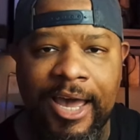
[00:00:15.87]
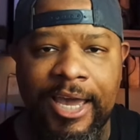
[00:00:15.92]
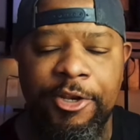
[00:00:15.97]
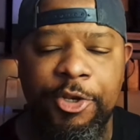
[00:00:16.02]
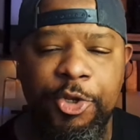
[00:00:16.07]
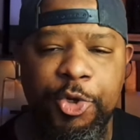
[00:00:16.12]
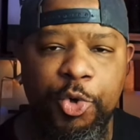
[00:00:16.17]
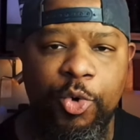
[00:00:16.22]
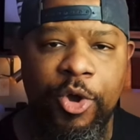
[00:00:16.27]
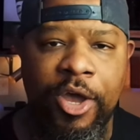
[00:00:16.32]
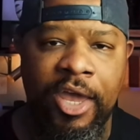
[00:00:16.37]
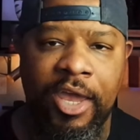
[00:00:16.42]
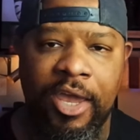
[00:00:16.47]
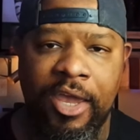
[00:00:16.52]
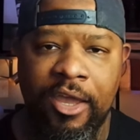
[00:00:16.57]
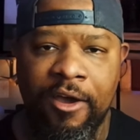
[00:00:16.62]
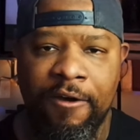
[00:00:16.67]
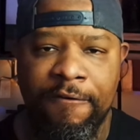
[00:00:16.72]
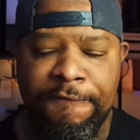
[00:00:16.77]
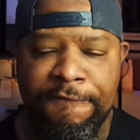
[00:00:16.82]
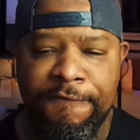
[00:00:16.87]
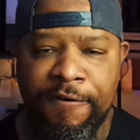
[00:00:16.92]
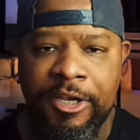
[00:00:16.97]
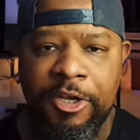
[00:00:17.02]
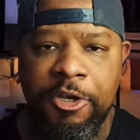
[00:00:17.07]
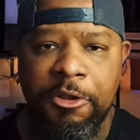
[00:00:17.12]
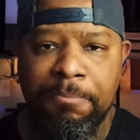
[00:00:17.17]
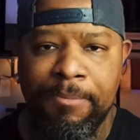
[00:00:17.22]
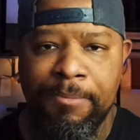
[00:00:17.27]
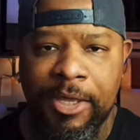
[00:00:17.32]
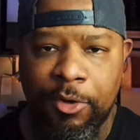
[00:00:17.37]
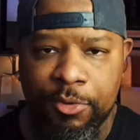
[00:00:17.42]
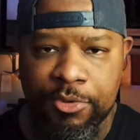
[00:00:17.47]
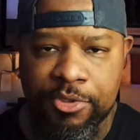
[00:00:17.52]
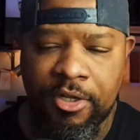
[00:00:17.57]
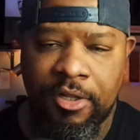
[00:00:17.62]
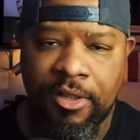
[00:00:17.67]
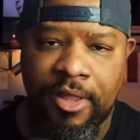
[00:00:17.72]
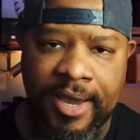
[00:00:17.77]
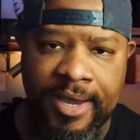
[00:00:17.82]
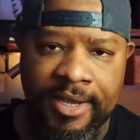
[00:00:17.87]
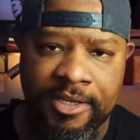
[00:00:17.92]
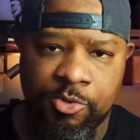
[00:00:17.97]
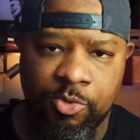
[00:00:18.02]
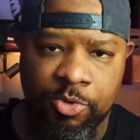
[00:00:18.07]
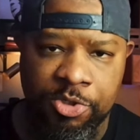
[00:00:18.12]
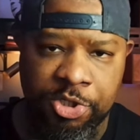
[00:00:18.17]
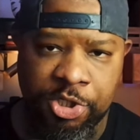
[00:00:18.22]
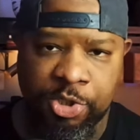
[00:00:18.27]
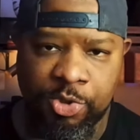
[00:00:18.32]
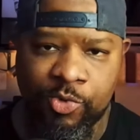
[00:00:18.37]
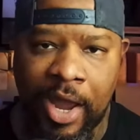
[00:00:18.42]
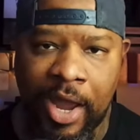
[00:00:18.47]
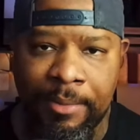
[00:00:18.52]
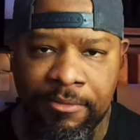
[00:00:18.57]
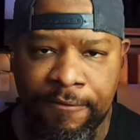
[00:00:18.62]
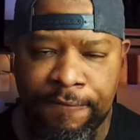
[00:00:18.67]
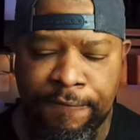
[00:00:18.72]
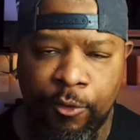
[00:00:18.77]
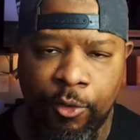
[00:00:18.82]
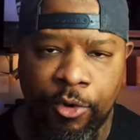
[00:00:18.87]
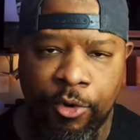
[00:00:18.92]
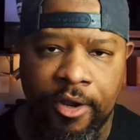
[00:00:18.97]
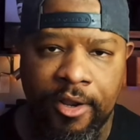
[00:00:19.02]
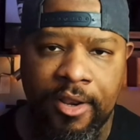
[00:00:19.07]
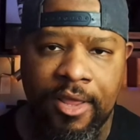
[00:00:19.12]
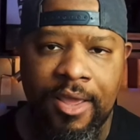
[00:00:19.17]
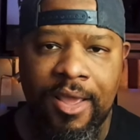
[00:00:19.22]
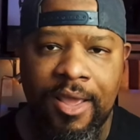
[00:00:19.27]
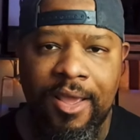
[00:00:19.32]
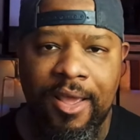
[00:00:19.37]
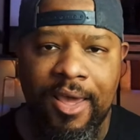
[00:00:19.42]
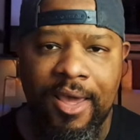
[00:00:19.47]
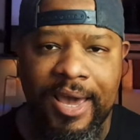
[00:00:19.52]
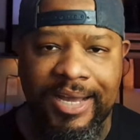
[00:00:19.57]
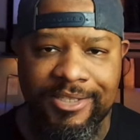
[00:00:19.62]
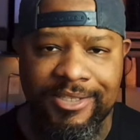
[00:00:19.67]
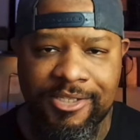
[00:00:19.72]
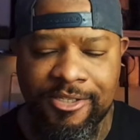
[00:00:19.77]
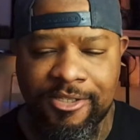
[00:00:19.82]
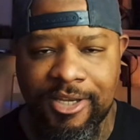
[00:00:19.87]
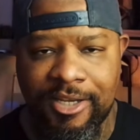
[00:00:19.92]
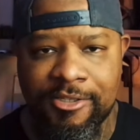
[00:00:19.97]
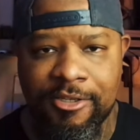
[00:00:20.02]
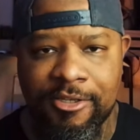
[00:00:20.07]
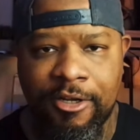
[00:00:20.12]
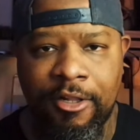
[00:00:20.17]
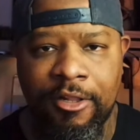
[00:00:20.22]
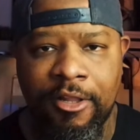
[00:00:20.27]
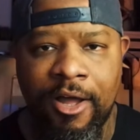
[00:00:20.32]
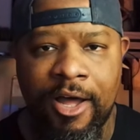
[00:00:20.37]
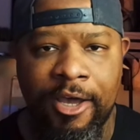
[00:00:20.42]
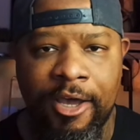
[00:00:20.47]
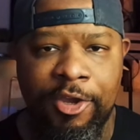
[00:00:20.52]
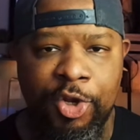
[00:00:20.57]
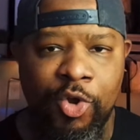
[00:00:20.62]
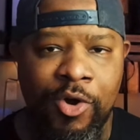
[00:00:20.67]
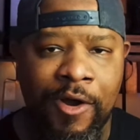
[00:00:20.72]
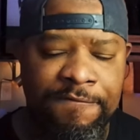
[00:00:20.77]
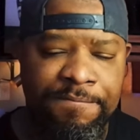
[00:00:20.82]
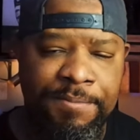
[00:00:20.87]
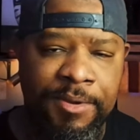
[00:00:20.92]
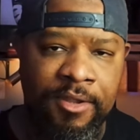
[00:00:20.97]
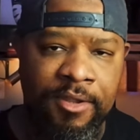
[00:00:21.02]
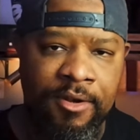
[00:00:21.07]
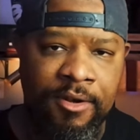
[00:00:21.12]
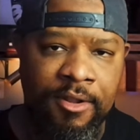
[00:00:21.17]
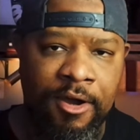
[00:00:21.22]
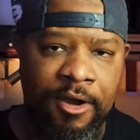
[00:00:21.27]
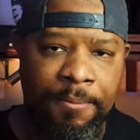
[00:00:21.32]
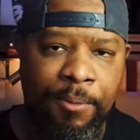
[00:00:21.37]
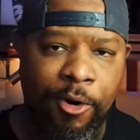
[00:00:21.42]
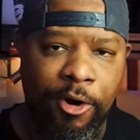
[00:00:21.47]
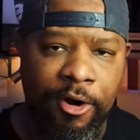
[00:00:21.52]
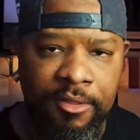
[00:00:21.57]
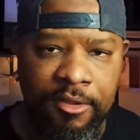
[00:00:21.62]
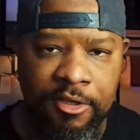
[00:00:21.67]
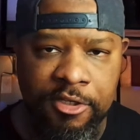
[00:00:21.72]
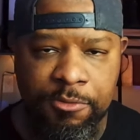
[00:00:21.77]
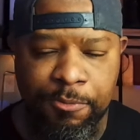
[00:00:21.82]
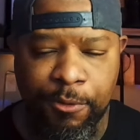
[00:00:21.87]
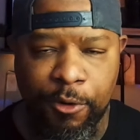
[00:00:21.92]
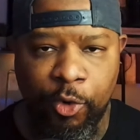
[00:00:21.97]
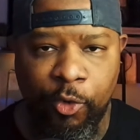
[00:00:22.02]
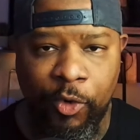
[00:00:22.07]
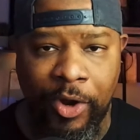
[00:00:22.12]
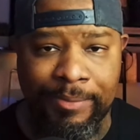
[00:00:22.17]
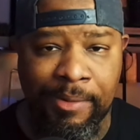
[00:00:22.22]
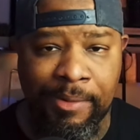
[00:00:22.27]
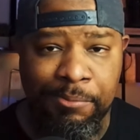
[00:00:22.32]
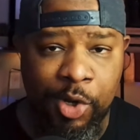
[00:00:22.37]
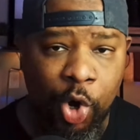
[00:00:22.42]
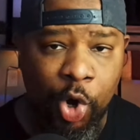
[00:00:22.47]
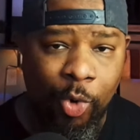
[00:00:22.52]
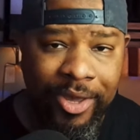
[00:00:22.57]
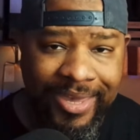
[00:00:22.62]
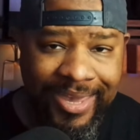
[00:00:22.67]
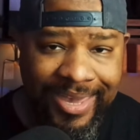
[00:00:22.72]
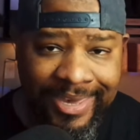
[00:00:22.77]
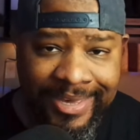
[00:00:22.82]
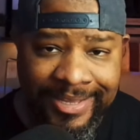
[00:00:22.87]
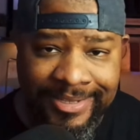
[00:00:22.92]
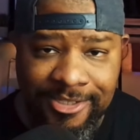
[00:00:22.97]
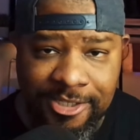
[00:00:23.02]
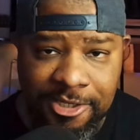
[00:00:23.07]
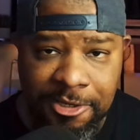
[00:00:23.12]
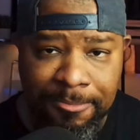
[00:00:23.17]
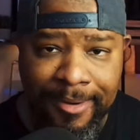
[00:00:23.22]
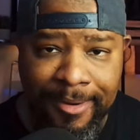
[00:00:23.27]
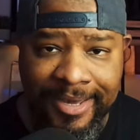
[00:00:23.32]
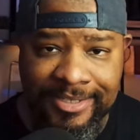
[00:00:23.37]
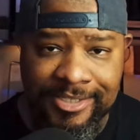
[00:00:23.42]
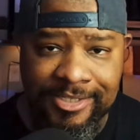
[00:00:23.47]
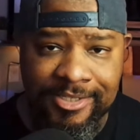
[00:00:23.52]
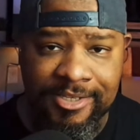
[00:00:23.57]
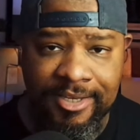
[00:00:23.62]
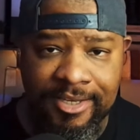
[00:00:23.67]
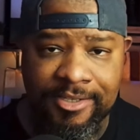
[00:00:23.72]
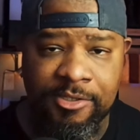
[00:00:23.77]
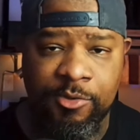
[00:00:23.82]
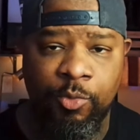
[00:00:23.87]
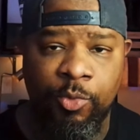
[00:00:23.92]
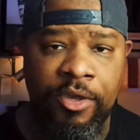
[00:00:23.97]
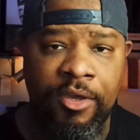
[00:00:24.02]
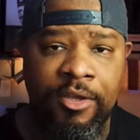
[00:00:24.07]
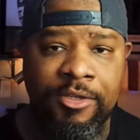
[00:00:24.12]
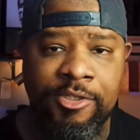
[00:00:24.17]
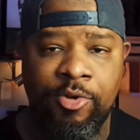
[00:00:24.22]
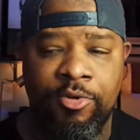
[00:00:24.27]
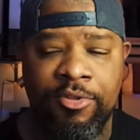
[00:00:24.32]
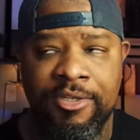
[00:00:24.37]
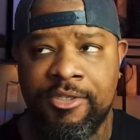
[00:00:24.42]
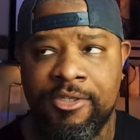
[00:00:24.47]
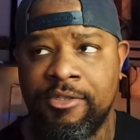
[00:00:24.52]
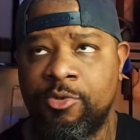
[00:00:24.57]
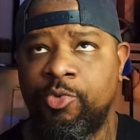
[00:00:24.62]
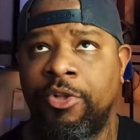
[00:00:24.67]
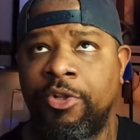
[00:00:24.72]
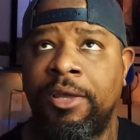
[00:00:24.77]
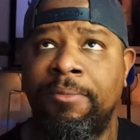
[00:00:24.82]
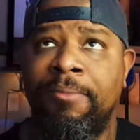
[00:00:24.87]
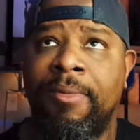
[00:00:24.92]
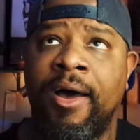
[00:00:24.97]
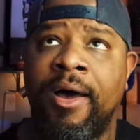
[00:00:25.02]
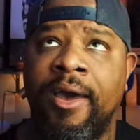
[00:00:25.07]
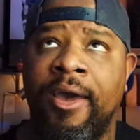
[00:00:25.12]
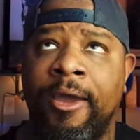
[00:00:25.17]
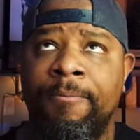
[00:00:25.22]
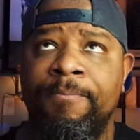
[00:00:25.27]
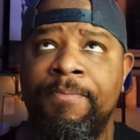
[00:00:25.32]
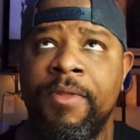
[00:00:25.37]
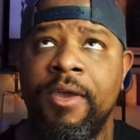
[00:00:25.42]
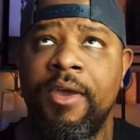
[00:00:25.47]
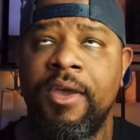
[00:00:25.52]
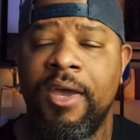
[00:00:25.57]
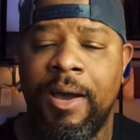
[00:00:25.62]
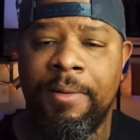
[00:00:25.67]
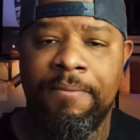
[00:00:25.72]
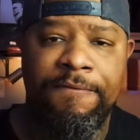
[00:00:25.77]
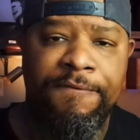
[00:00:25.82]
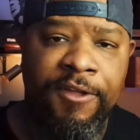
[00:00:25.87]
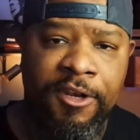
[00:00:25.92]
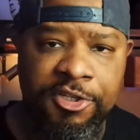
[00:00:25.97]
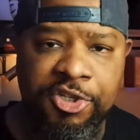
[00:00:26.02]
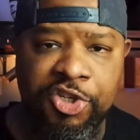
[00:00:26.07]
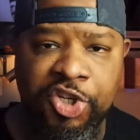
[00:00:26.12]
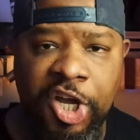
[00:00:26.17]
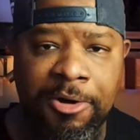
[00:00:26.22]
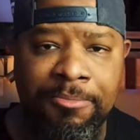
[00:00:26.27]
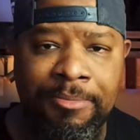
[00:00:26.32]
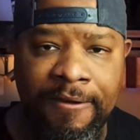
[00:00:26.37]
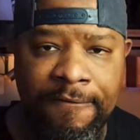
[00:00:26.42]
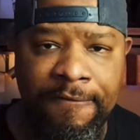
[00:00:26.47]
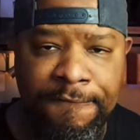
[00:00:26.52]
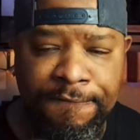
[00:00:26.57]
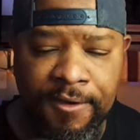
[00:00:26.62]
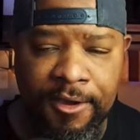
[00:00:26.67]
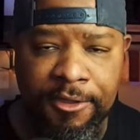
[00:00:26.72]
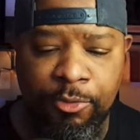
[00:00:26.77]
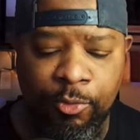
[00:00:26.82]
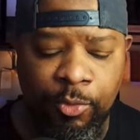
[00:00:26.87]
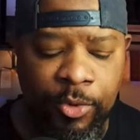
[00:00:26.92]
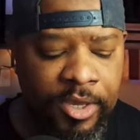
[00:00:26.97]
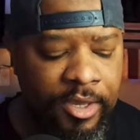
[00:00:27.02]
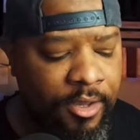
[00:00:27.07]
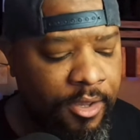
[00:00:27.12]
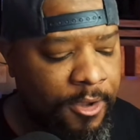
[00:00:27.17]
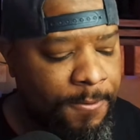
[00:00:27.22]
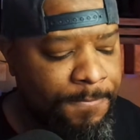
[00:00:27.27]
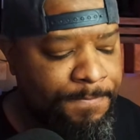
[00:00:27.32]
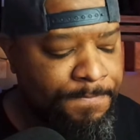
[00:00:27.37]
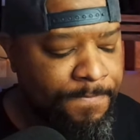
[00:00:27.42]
I do a, a fundamentals class, which is right before it at six o'clock. You know, I've been a part of this program. I'm going into my sixth week. So this is really my, I'm finishing up my fifth week.